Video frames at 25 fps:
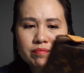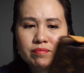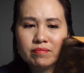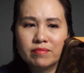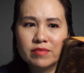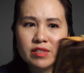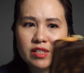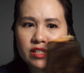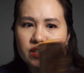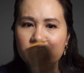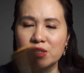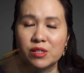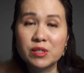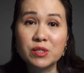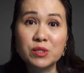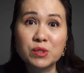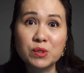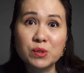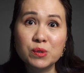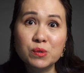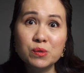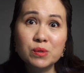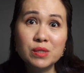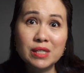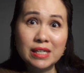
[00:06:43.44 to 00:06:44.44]
just to
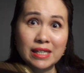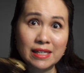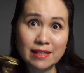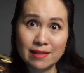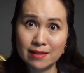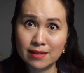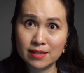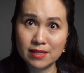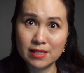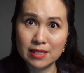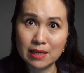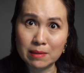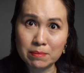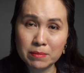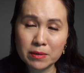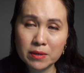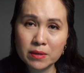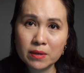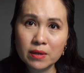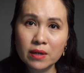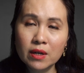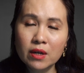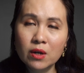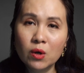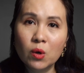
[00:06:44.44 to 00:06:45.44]
use in the
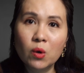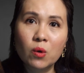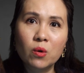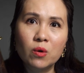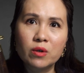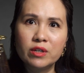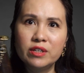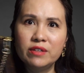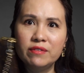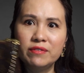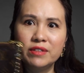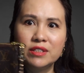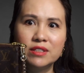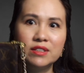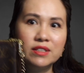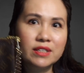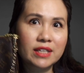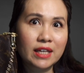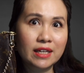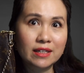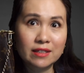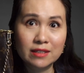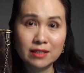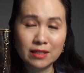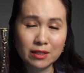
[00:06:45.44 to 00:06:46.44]
summer, or even to
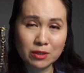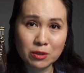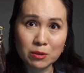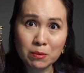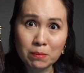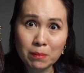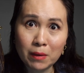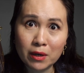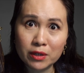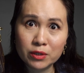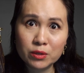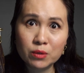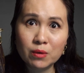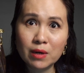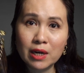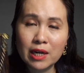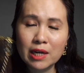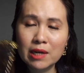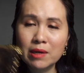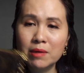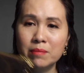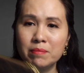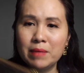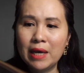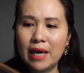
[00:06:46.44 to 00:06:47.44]
get another
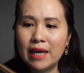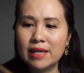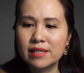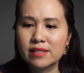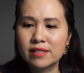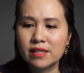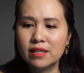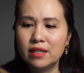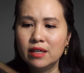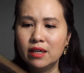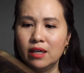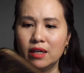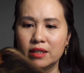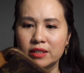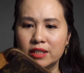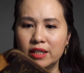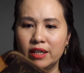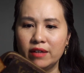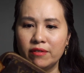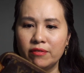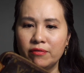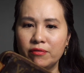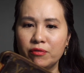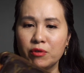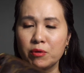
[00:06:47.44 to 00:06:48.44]
monogram as a
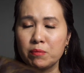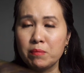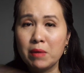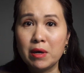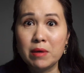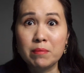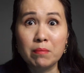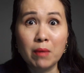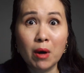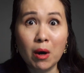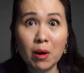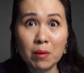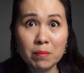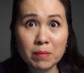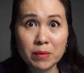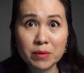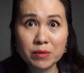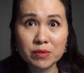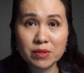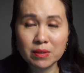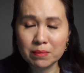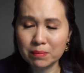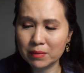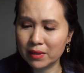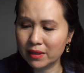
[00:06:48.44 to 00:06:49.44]
gift for my mom or
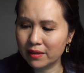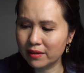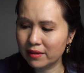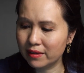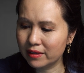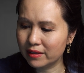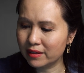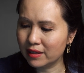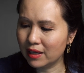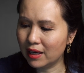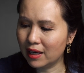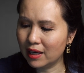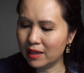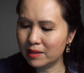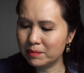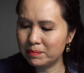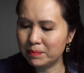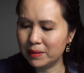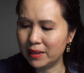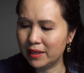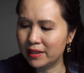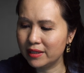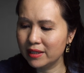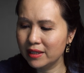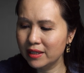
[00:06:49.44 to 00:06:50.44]
something like that.
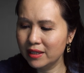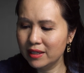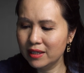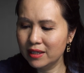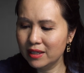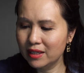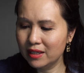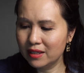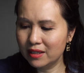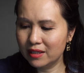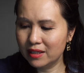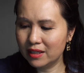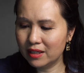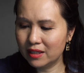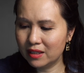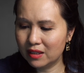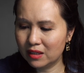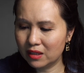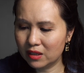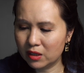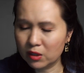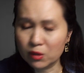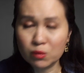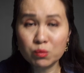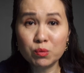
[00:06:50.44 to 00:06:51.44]
But
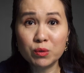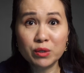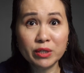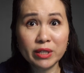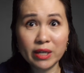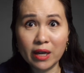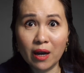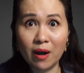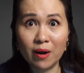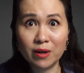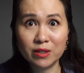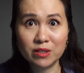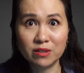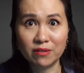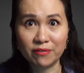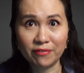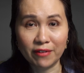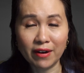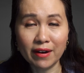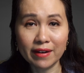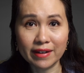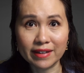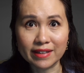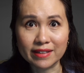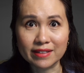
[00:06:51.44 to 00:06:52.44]
they're really hard to
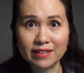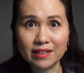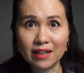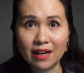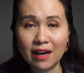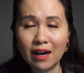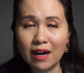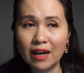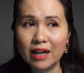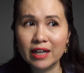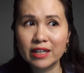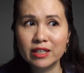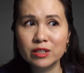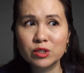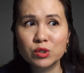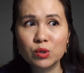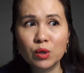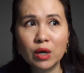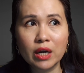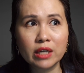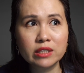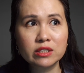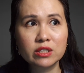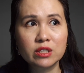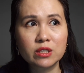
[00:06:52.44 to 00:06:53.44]
find. I
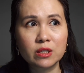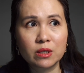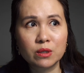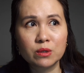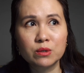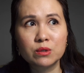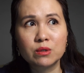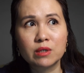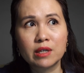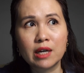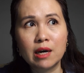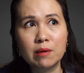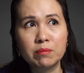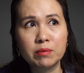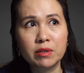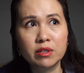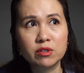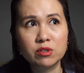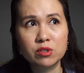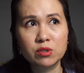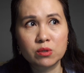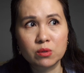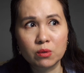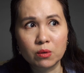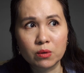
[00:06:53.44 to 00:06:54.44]
tried to go to a couple of
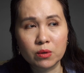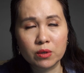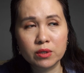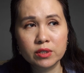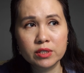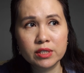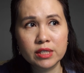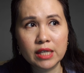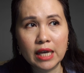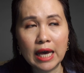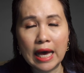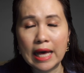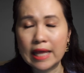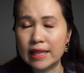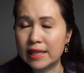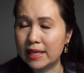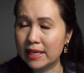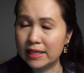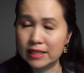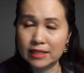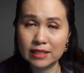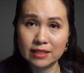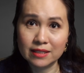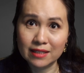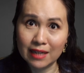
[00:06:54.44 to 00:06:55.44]
stores,
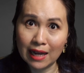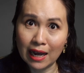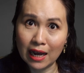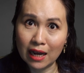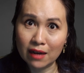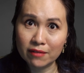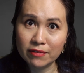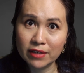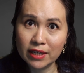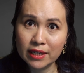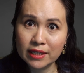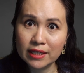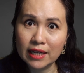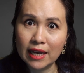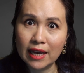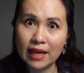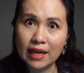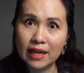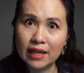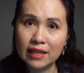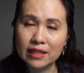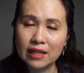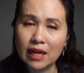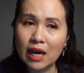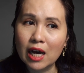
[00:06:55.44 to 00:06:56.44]
they didn't have it,
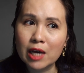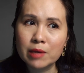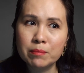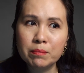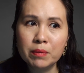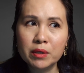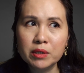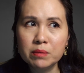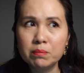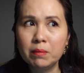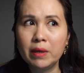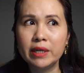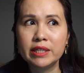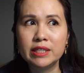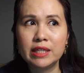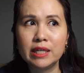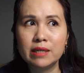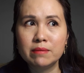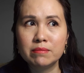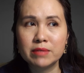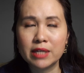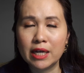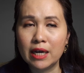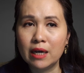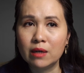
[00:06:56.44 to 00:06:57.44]
and I put my
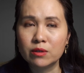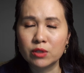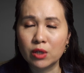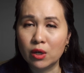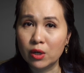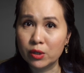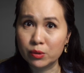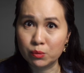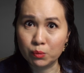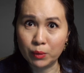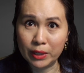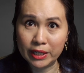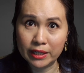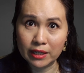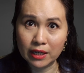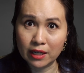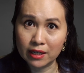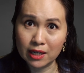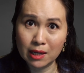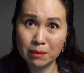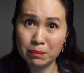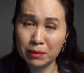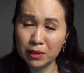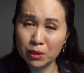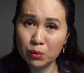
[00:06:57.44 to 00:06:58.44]
name down on a
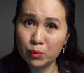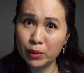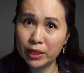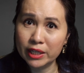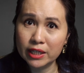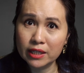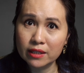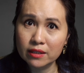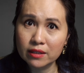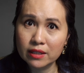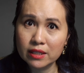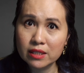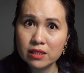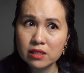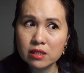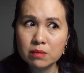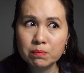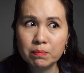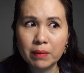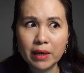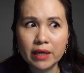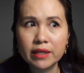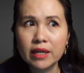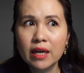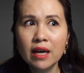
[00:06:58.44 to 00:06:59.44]
couple of waiting lists,
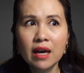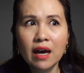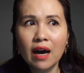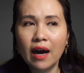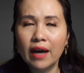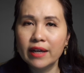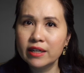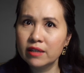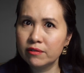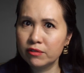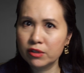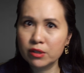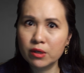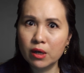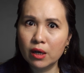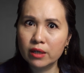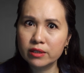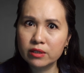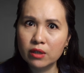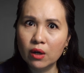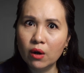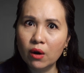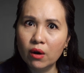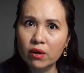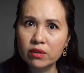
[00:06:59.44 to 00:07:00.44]
but I never
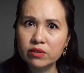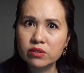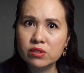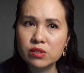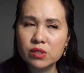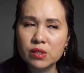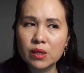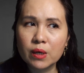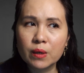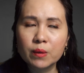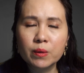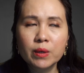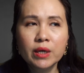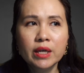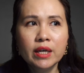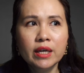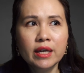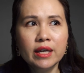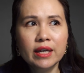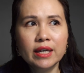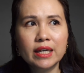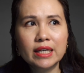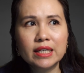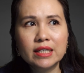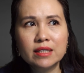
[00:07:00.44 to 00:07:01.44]
got called. So
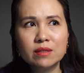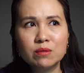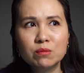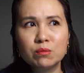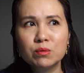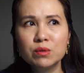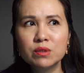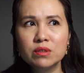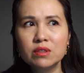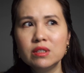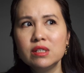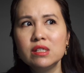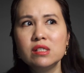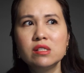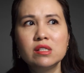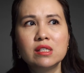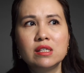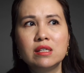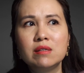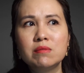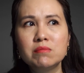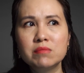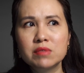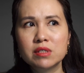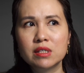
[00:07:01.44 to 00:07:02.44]
it really
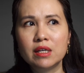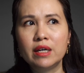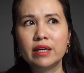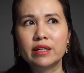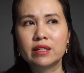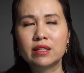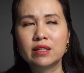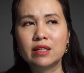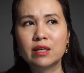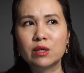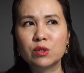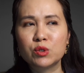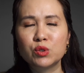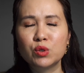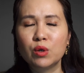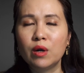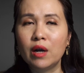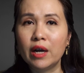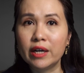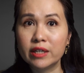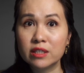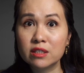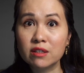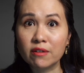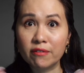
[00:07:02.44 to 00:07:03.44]
seems like they're
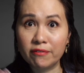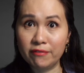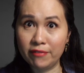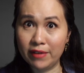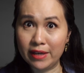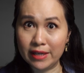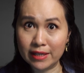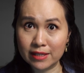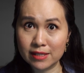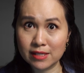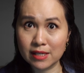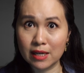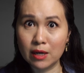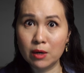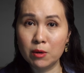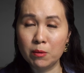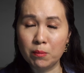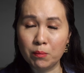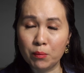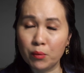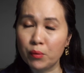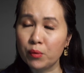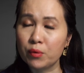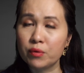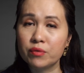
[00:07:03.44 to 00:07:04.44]
trying to phase out
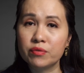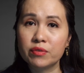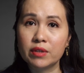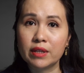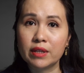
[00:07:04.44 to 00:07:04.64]
more of the